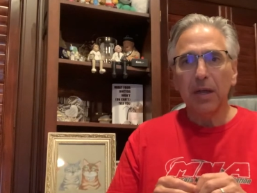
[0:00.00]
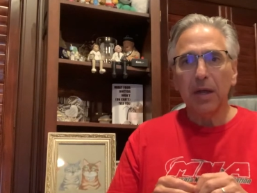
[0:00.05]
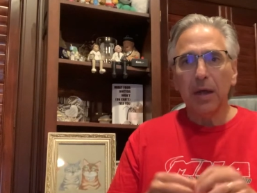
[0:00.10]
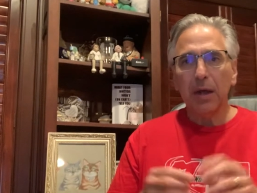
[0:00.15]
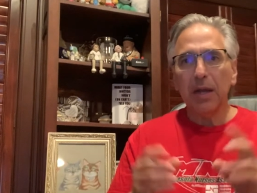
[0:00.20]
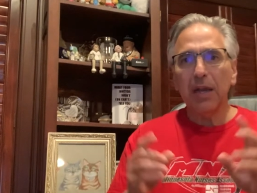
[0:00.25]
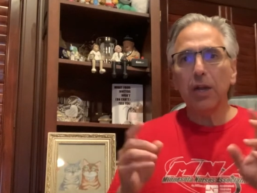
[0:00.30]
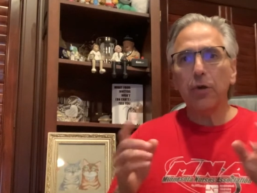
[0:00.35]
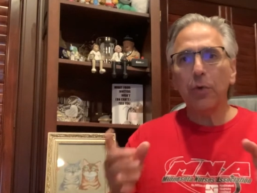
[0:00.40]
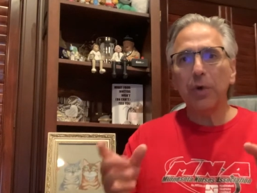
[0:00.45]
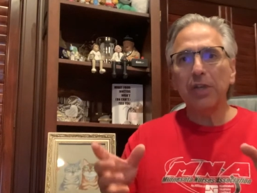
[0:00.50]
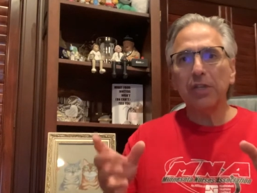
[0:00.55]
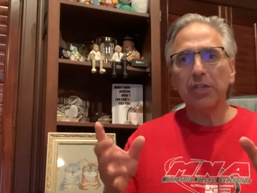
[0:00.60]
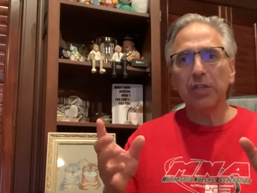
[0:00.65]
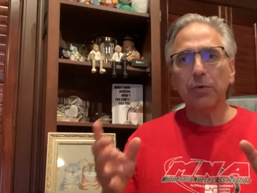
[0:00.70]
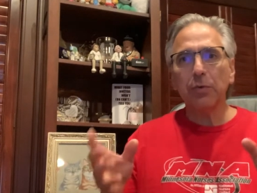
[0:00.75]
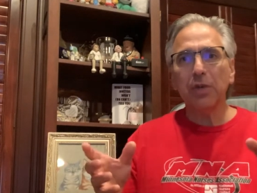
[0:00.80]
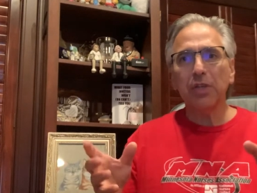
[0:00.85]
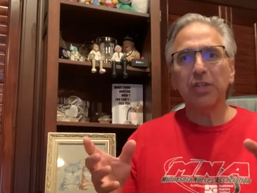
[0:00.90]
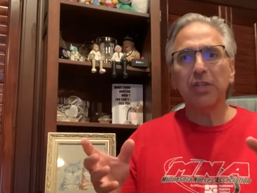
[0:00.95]
increase
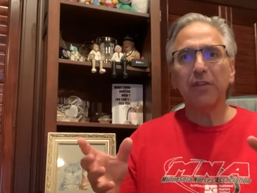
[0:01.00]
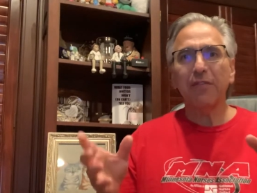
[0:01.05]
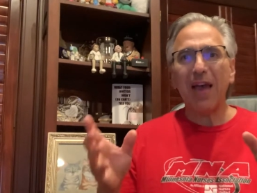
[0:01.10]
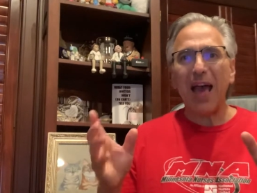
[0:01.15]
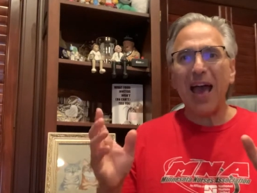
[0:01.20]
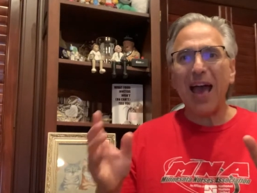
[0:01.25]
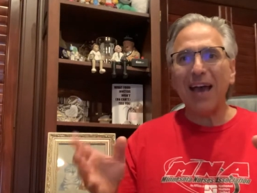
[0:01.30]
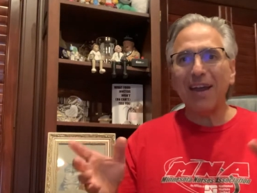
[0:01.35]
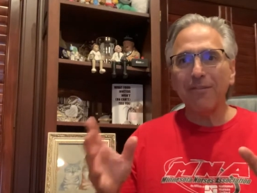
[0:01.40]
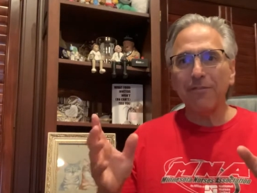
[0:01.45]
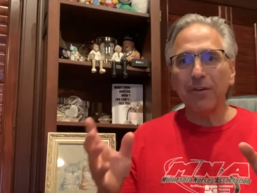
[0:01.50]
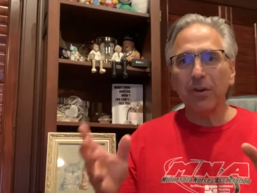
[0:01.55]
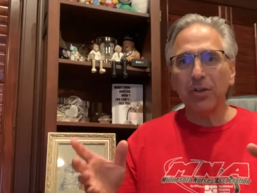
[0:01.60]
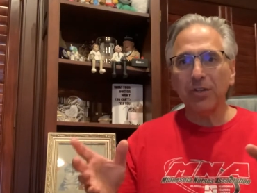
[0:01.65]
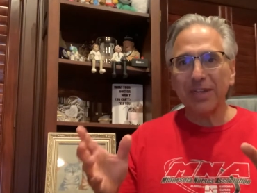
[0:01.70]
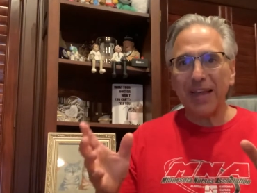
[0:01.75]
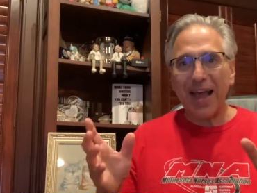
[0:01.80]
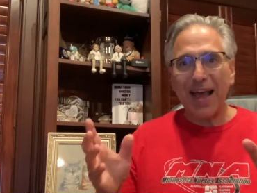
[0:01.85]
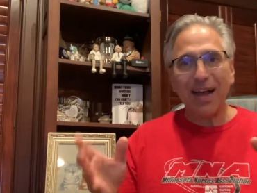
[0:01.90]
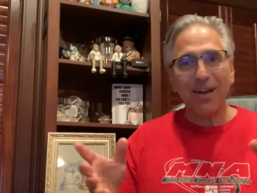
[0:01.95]
the risk of
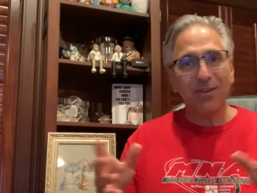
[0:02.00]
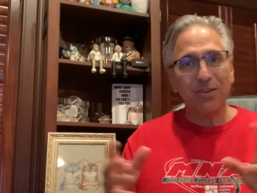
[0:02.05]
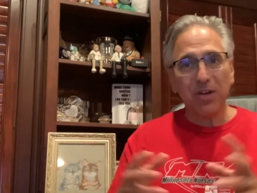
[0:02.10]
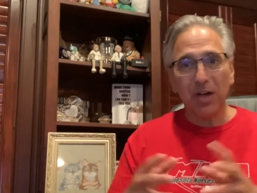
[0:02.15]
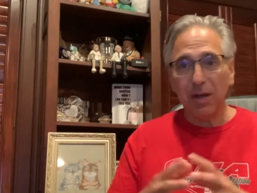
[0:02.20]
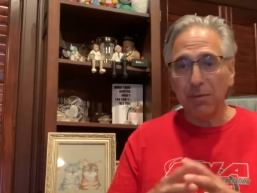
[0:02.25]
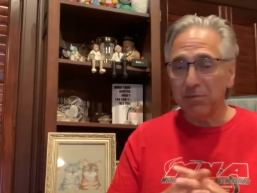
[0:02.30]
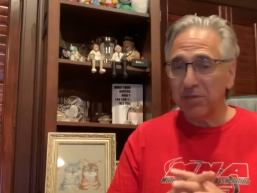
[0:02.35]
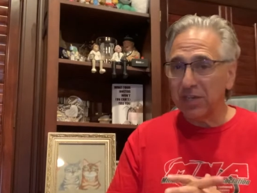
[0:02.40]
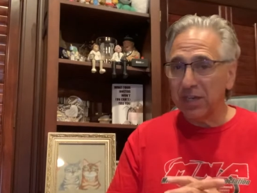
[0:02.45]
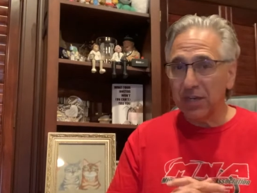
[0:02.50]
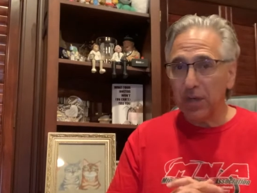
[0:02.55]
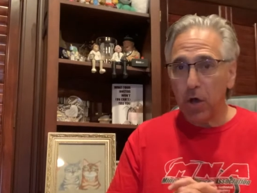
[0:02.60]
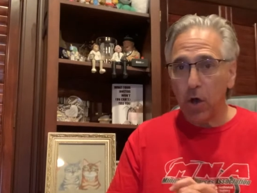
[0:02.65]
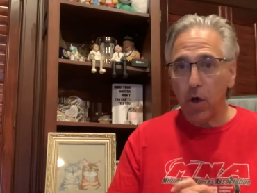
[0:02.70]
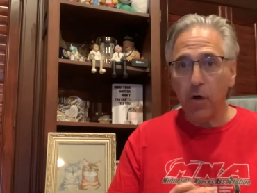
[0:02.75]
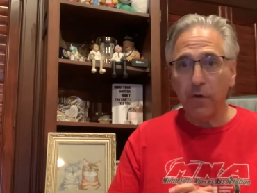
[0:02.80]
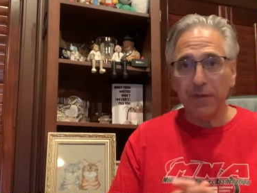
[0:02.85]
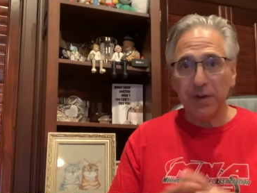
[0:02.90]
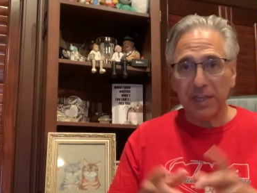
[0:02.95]
adverse outcomes in COVID.